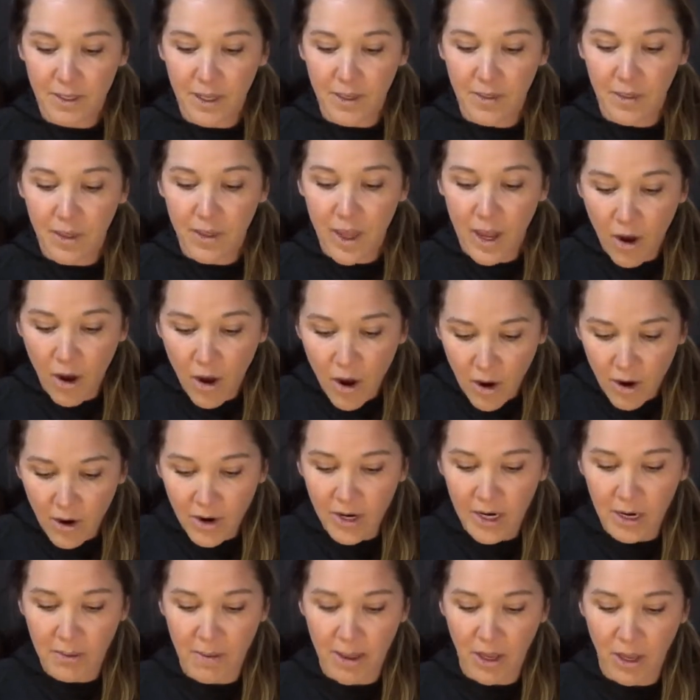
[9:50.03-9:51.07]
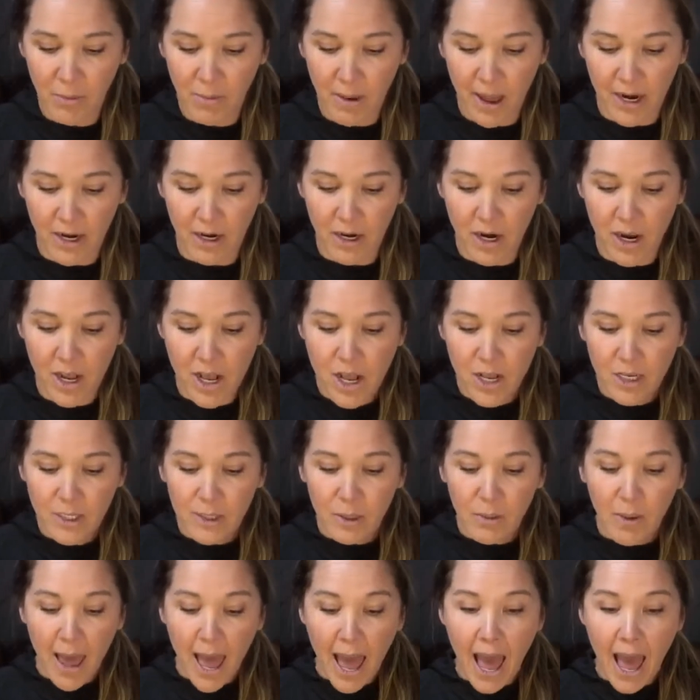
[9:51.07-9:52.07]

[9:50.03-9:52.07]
They are gonna make you better. So